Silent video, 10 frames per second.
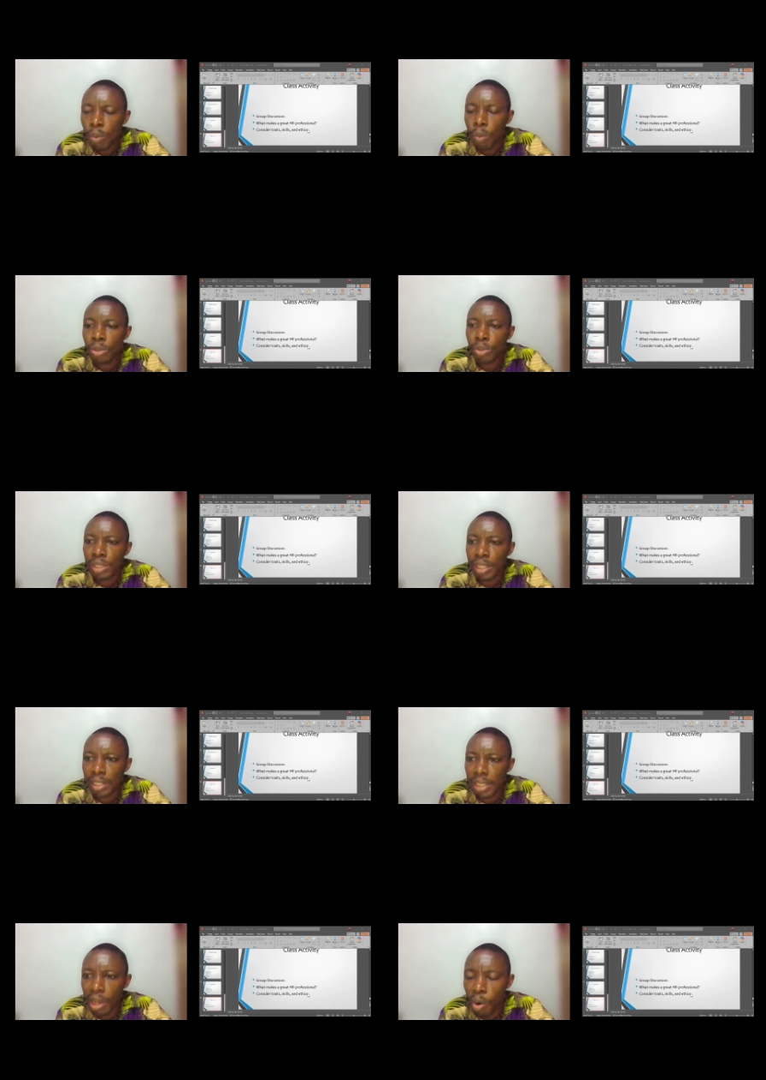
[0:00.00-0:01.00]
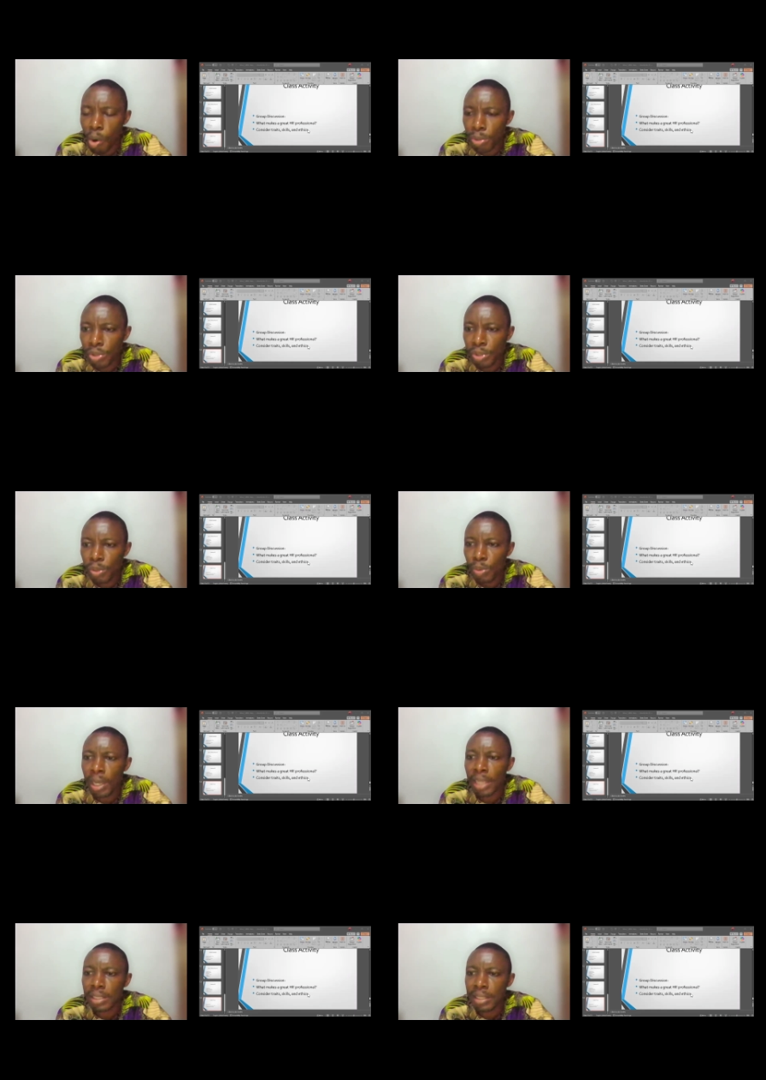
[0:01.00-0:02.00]
want to take the course, you
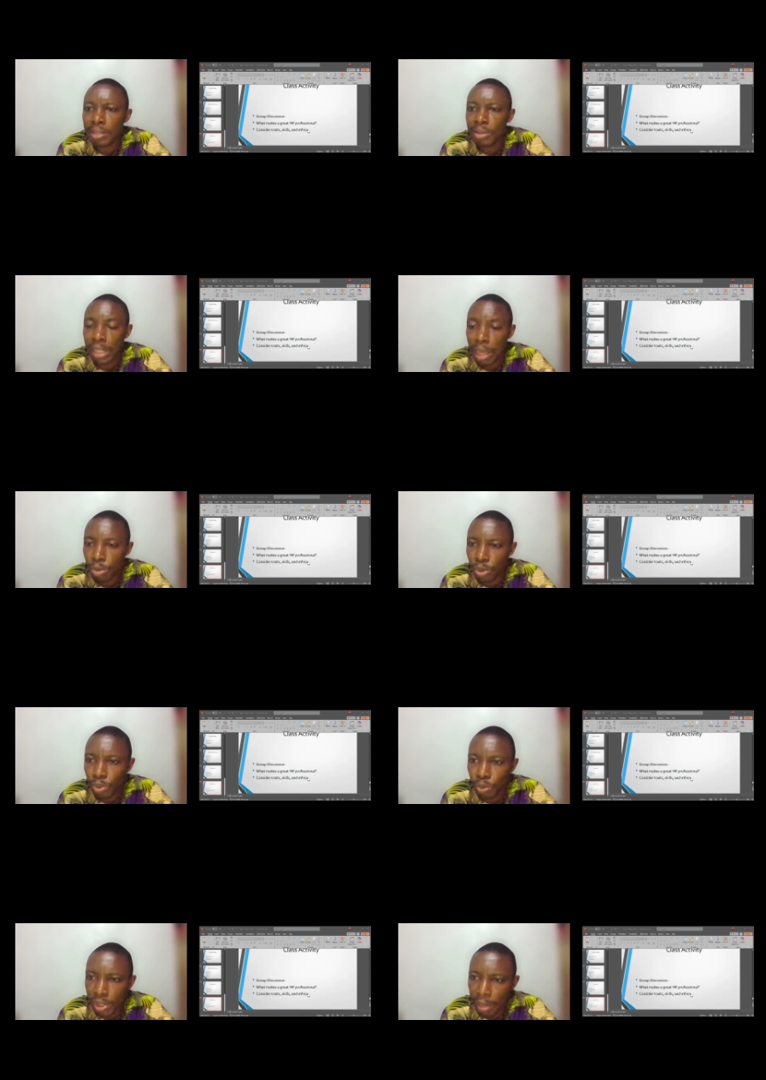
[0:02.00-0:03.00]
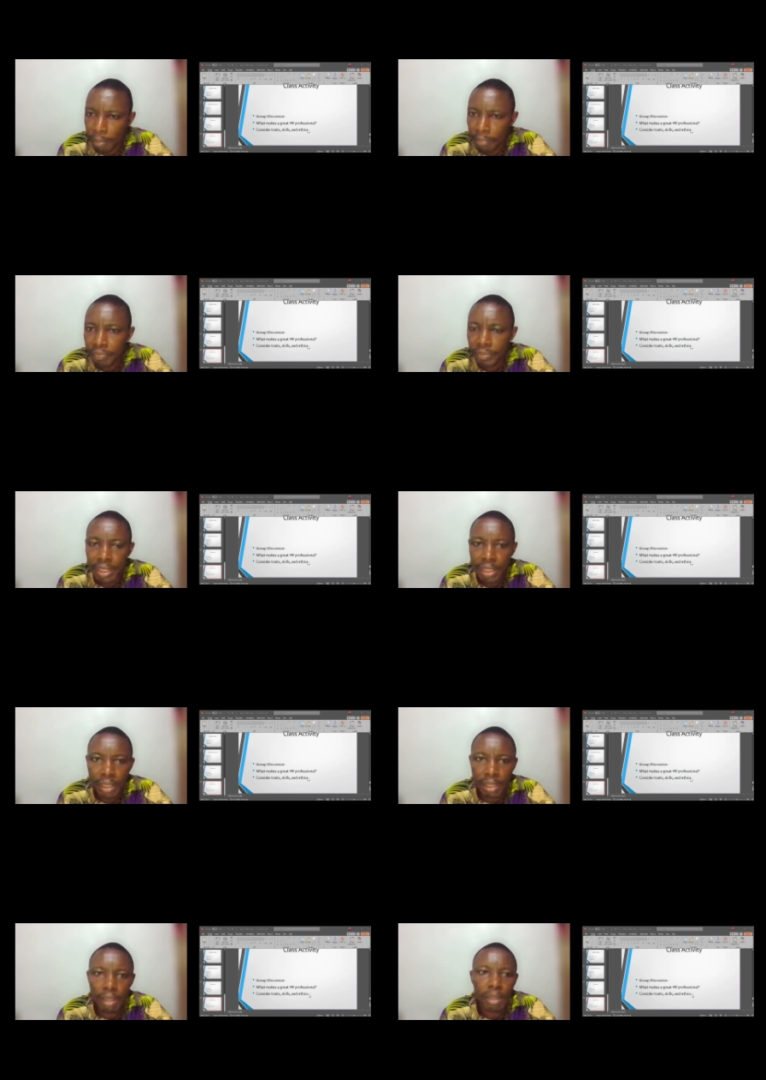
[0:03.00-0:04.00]
can still reach out to them.
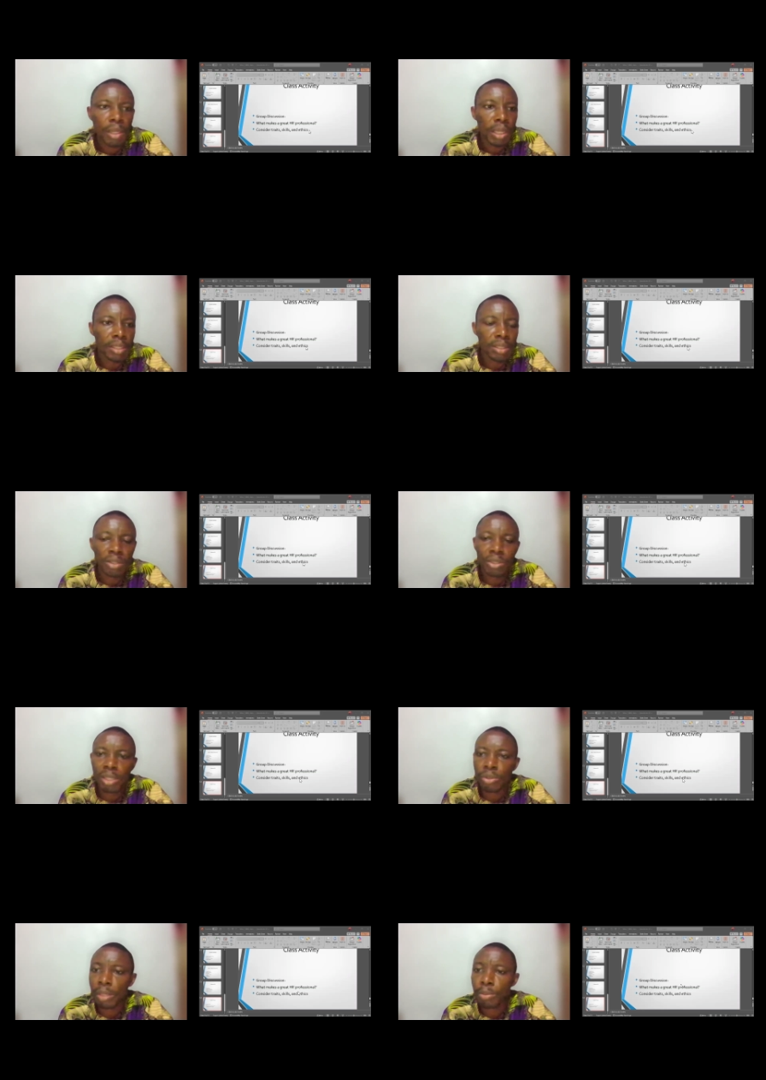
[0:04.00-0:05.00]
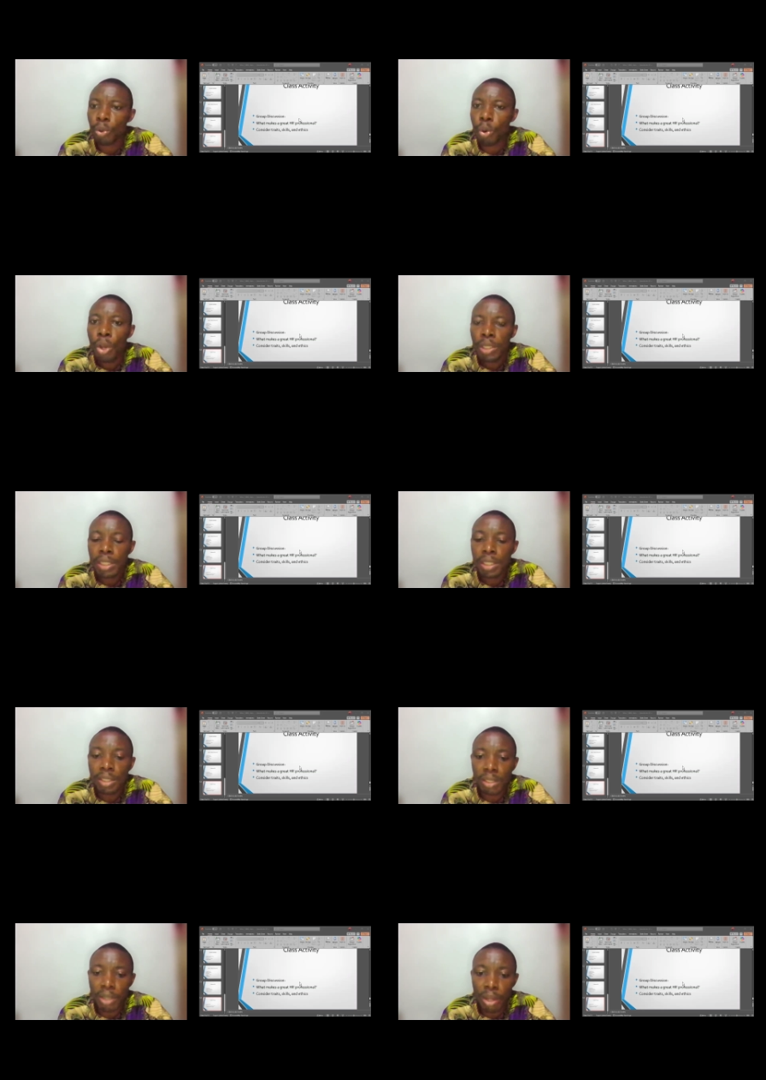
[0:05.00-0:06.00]
Yeah, you can still reach out to them. So
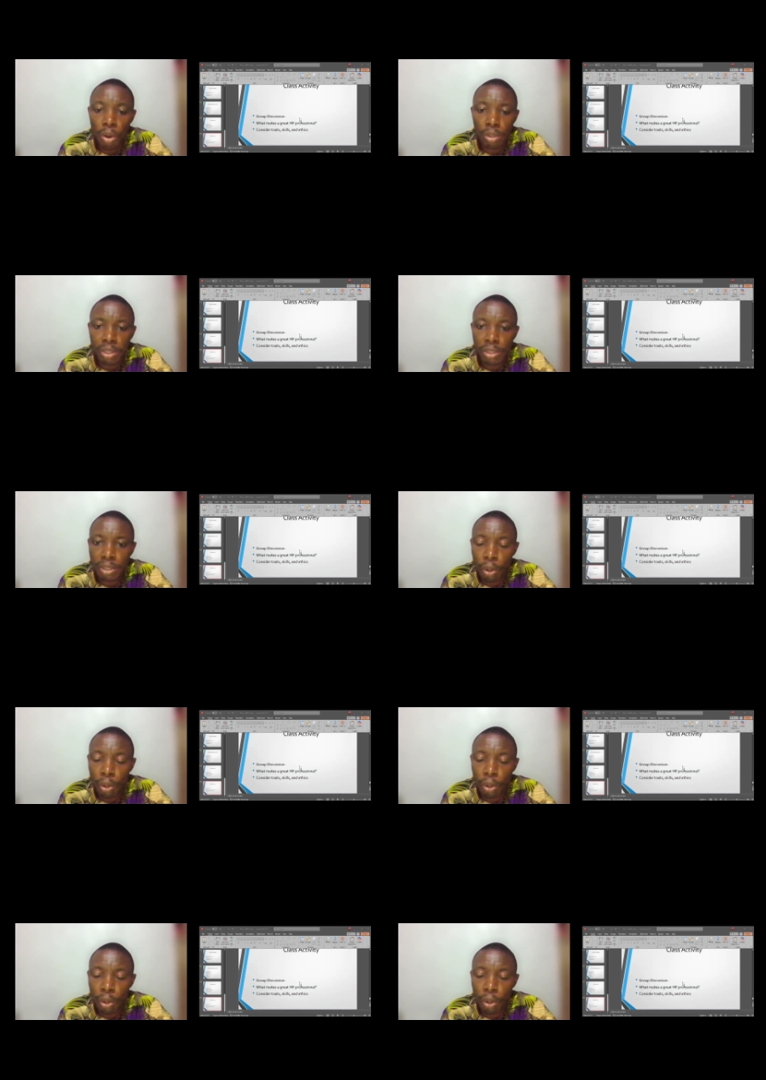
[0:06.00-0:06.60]
this course is